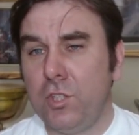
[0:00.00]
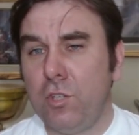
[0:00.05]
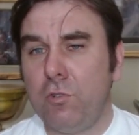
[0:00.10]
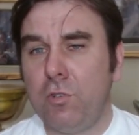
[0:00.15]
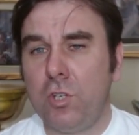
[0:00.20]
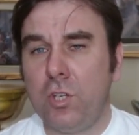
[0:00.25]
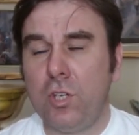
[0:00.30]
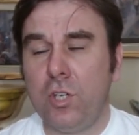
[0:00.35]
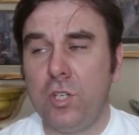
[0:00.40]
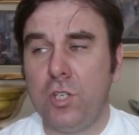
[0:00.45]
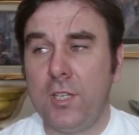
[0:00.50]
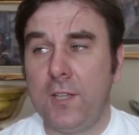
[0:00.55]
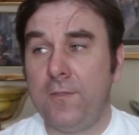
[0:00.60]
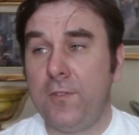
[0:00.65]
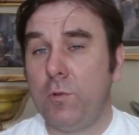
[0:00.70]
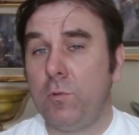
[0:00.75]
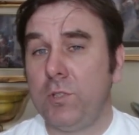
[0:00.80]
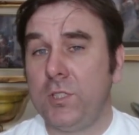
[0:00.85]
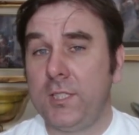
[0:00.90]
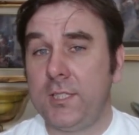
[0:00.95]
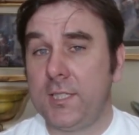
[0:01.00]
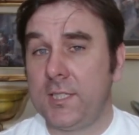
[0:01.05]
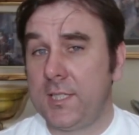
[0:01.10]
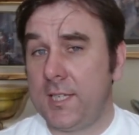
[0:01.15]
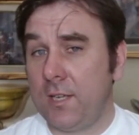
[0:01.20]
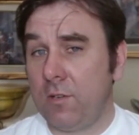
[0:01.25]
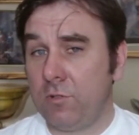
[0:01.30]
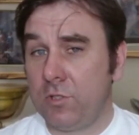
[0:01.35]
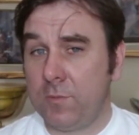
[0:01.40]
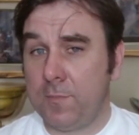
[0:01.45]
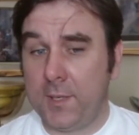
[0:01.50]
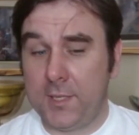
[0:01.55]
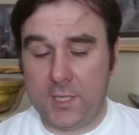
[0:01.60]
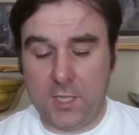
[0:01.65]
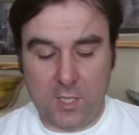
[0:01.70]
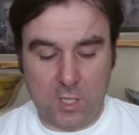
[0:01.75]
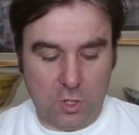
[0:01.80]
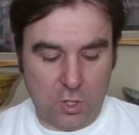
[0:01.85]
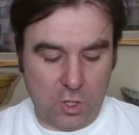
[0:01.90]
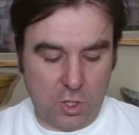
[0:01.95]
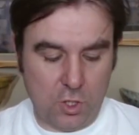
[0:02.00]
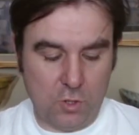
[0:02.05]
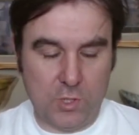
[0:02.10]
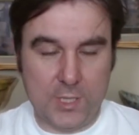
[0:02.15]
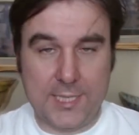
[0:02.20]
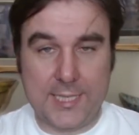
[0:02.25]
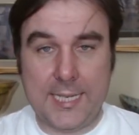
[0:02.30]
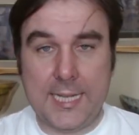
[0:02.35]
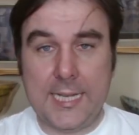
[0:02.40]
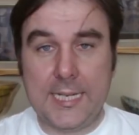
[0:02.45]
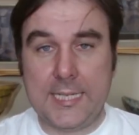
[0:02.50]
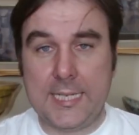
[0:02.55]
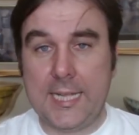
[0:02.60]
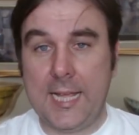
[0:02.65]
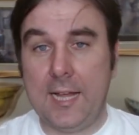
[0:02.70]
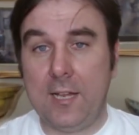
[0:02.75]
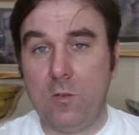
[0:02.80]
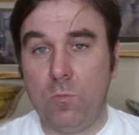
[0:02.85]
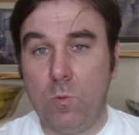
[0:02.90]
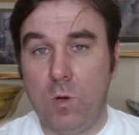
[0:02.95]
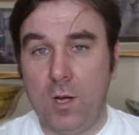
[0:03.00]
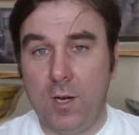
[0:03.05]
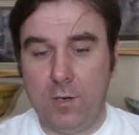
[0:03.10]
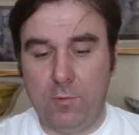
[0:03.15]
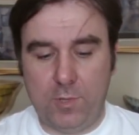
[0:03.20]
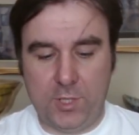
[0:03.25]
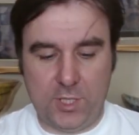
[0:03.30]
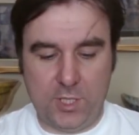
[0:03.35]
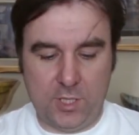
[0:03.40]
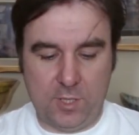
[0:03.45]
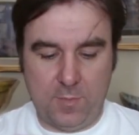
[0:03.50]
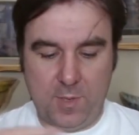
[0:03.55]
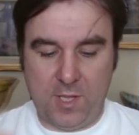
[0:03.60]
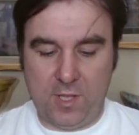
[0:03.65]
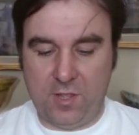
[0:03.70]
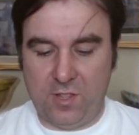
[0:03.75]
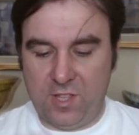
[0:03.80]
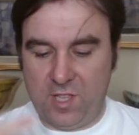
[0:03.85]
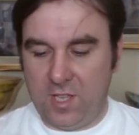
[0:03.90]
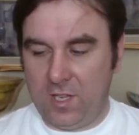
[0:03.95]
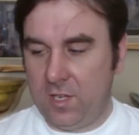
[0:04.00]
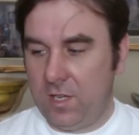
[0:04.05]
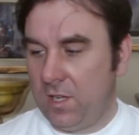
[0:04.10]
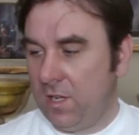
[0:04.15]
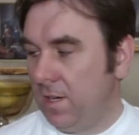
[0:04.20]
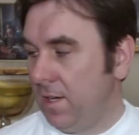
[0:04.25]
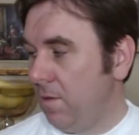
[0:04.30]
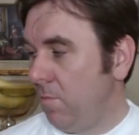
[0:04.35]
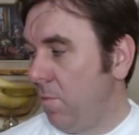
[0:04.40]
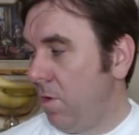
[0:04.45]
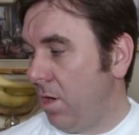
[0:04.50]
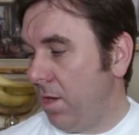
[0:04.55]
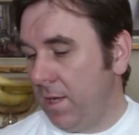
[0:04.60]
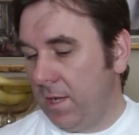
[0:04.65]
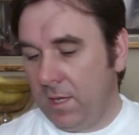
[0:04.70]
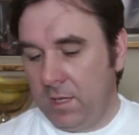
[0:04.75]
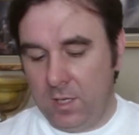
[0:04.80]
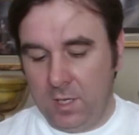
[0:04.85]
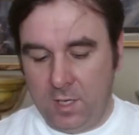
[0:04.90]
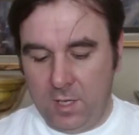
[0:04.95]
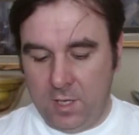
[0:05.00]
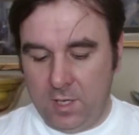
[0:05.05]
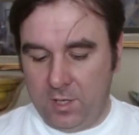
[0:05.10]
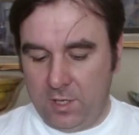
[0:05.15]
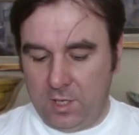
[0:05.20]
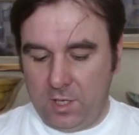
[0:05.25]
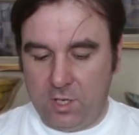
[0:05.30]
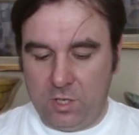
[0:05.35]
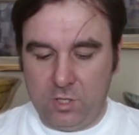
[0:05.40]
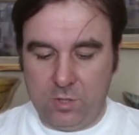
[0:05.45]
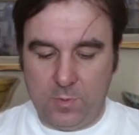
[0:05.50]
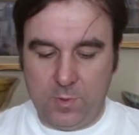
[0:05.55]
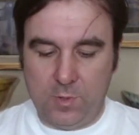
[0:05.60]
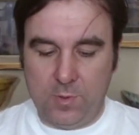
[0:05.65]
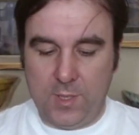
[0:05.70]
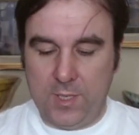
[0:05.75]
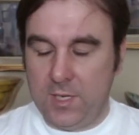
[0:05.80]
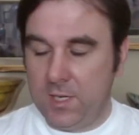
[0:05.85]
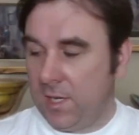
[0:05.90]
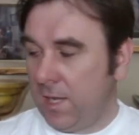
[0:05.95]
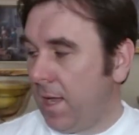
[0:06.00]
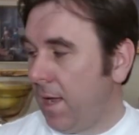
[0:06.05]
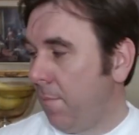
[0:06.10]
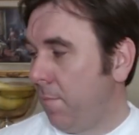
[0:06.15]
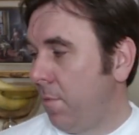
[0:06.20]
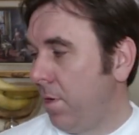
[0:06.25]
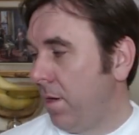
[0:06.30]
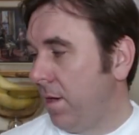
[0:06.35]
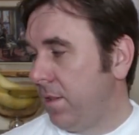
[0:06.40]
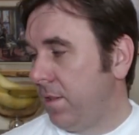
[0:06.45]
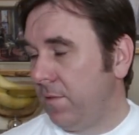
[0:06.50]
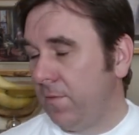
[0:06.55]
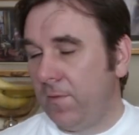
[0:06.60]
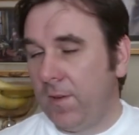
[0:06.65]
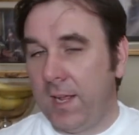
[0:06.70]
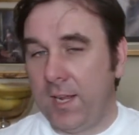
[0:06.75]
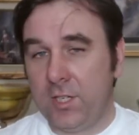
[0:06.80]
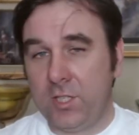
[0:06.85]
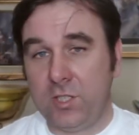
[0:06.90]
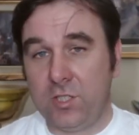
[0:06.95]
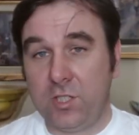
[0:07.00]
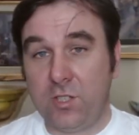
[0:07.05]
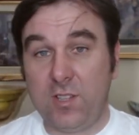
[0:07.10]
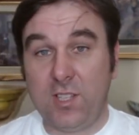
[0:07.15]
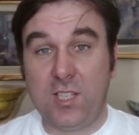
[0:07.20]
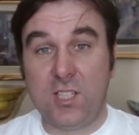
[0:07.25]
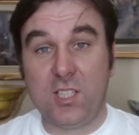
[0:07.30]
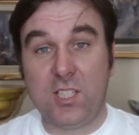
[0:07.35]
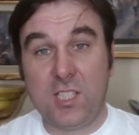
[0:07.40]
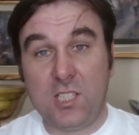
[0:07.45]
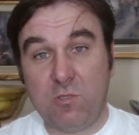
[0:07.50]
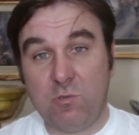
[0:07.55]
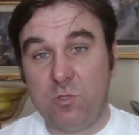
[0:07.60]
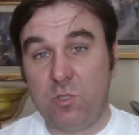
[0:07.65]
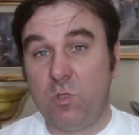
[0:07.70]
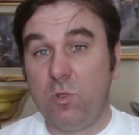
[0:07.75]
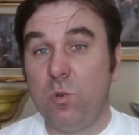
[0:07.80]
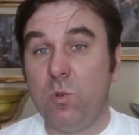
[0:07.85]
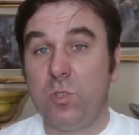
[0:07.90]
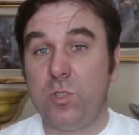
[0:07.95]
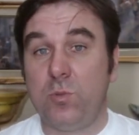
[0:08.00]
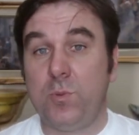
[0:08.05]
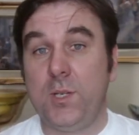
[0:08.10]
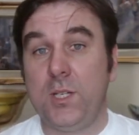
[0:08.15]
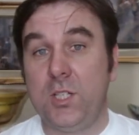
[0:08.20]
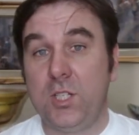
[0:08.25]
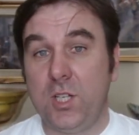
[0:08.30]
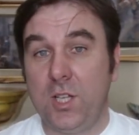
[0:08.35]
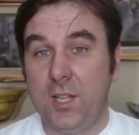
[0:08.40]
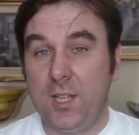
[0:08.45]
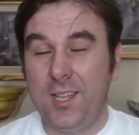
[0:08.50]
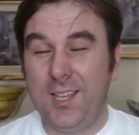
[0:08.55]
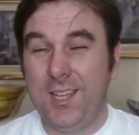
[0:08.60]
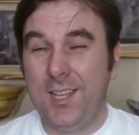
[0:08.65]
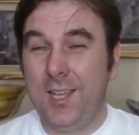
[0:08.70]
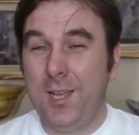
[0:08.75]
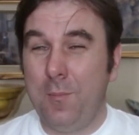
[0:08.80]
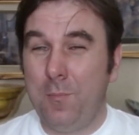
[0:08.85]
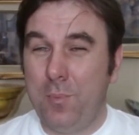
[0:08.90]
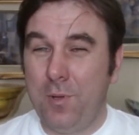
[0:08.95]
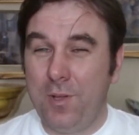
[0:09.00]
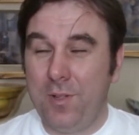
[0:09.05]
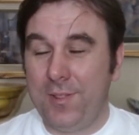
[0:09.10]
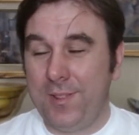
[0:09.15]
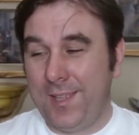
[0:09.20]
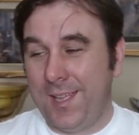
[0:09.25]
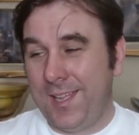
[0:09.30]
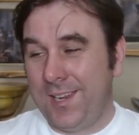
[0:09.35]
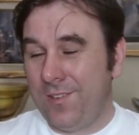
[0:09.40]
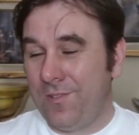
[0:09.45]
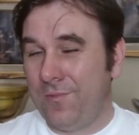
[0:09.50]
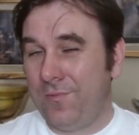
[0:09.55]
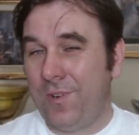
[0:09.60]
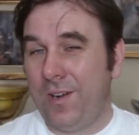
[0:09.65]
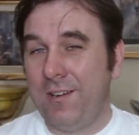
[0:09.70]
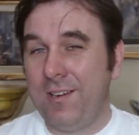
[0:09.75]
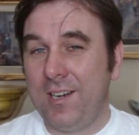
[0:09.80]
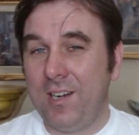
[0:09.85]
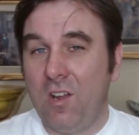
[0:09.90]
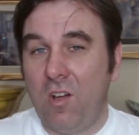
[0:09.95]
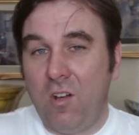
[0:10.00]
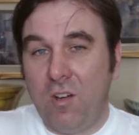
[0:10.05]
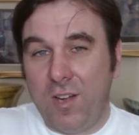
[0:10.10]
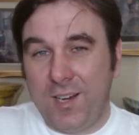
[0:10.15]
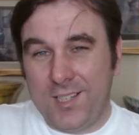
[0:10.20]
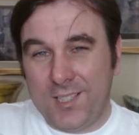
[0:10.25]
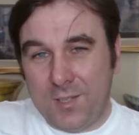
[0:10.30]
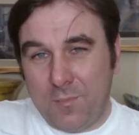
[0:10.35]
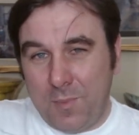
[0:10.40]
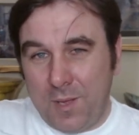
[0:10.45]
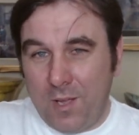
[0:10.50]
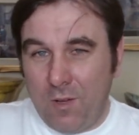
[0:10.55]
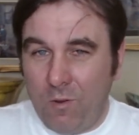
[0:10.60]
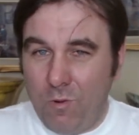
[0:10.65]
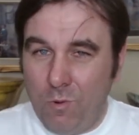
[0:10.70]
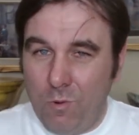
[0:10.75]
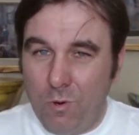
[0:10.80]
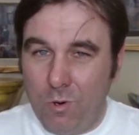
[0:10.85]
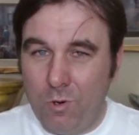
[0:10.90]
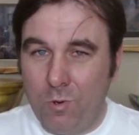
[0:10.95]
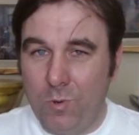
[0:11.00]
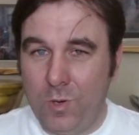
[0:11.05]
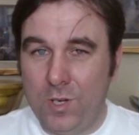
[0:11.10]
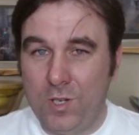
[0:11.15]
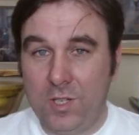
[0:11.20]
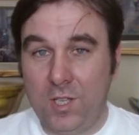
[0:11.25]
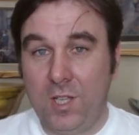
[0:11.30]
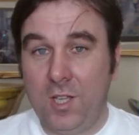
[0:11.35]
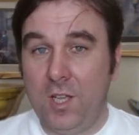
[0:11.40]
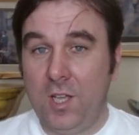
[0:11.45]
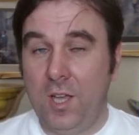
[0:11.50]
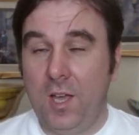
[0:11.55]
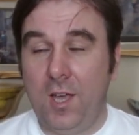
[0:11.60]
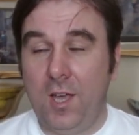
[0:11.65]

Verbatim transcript: You could, if you wanted to stay automatic, you could use a T T L wire, which is a big, thick, curly wire that goes between your camera and the flash, and so they can still talk to each other, but they're not very long. It's a bit awkward.